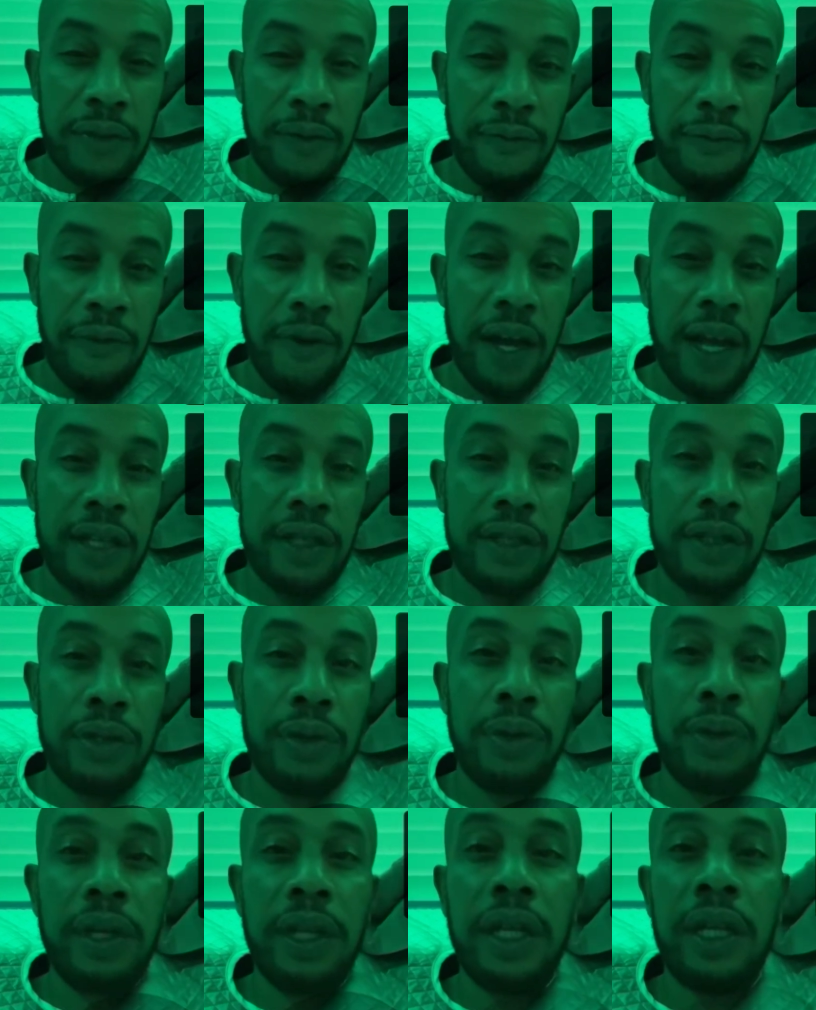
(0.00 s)
fine
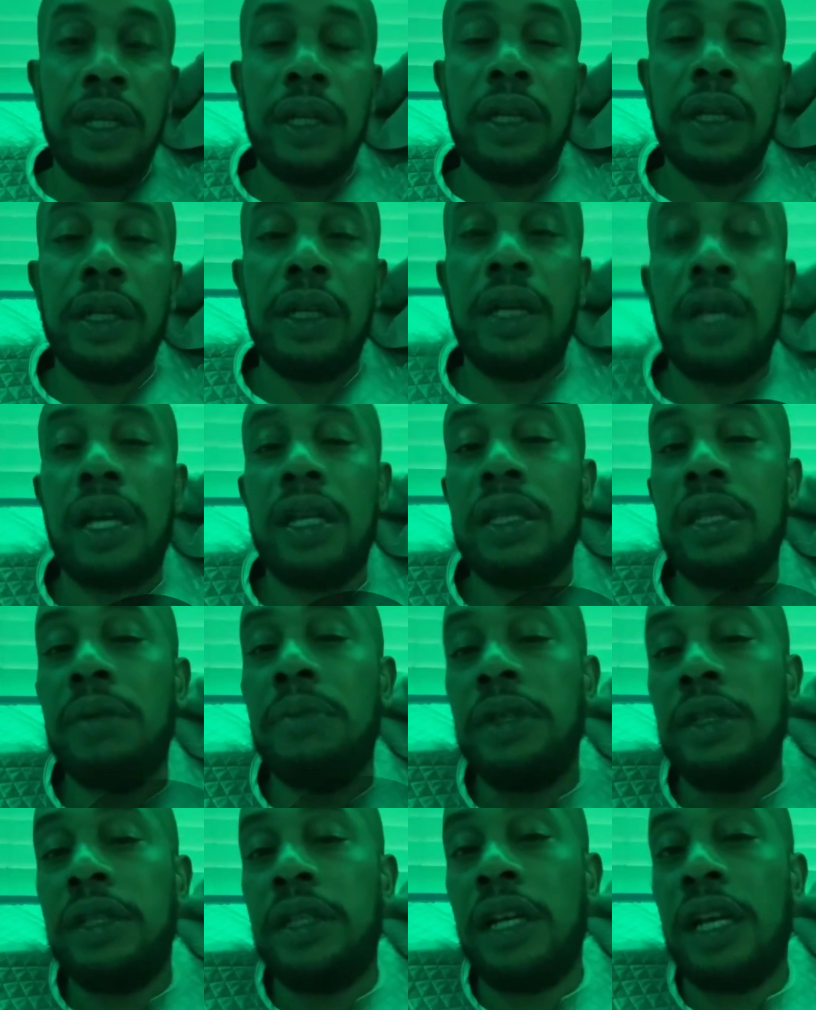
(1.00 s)
tuning, custom
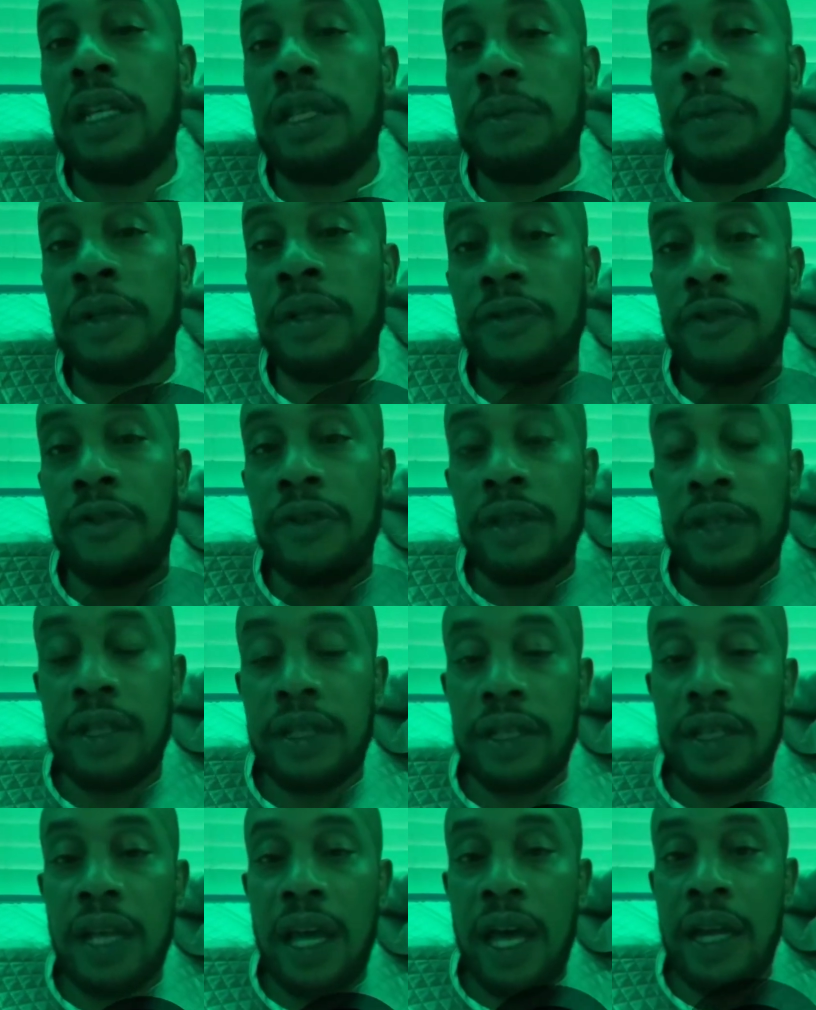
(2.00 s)
adjustments for the
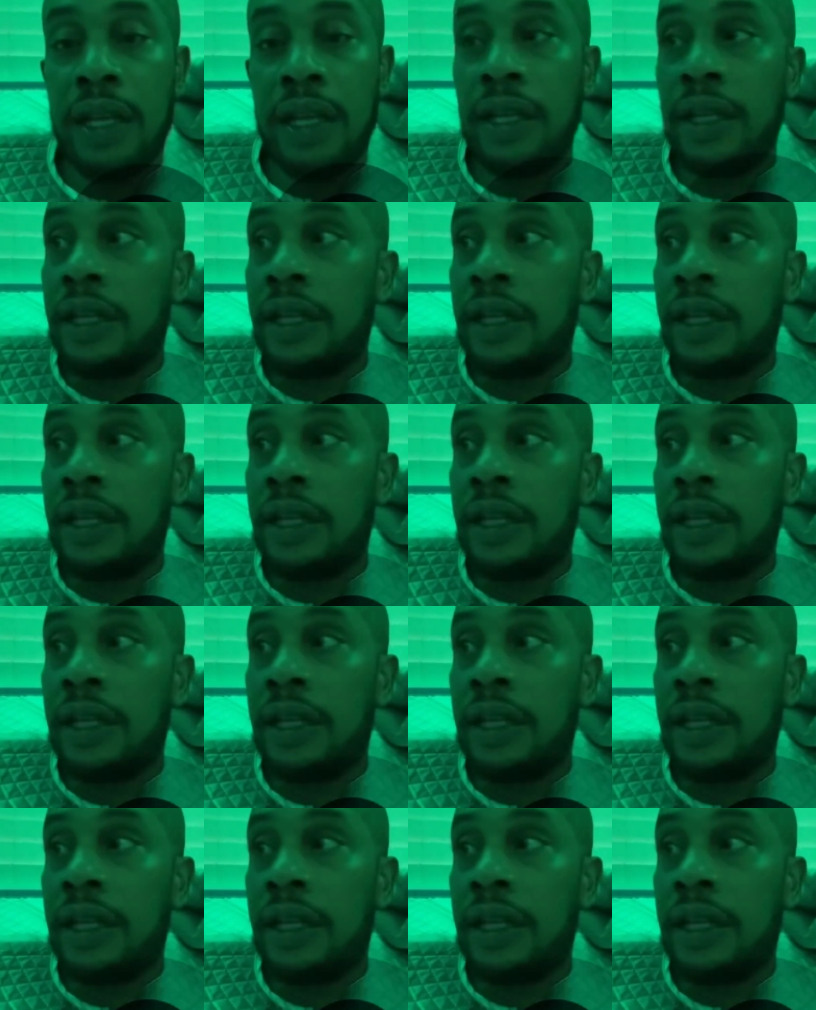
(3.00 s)
sauna,